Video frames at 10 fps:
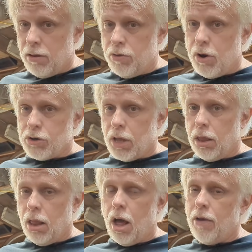there's a
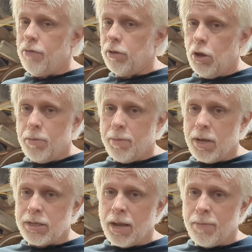lot of aluminum
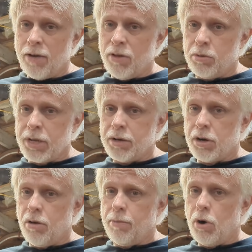intake manifolds out
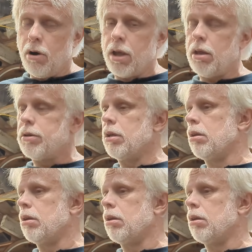there on the market